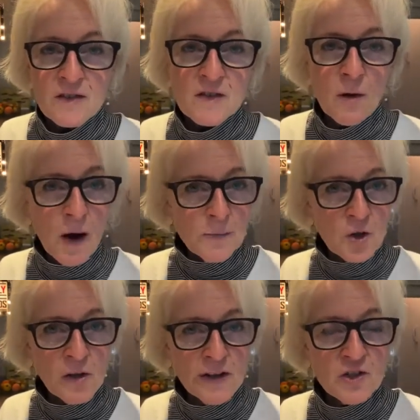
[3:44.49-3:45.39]
So I'm
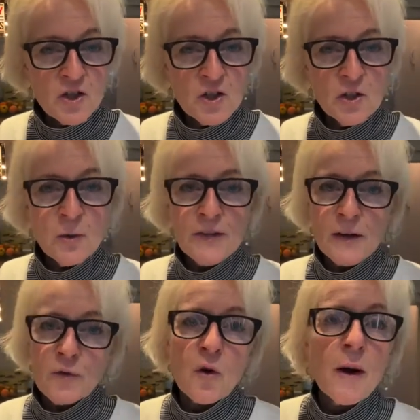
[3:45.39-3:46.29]
talking to you, and
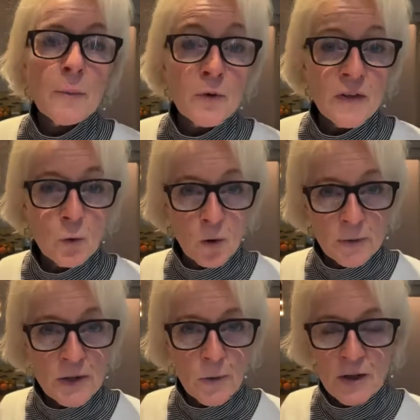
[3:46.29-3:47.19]
therefore I'm breathing
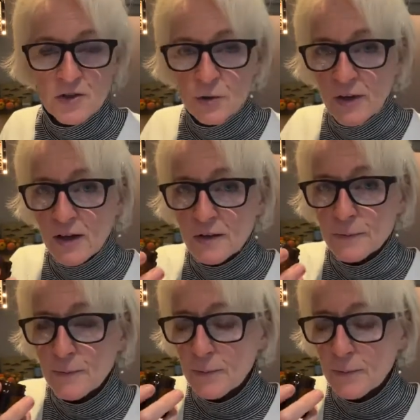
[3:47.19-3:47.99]
normally while I do that.